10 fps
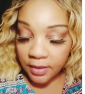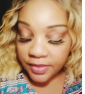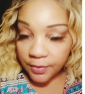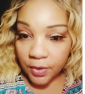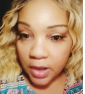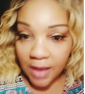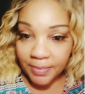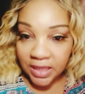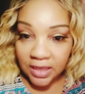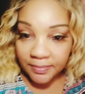there were a
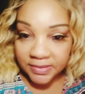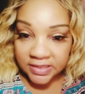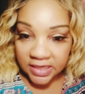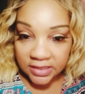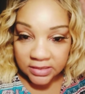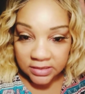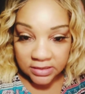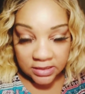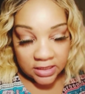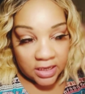couple of updates
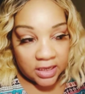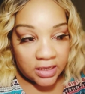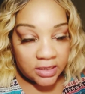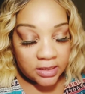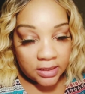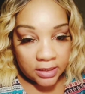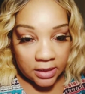today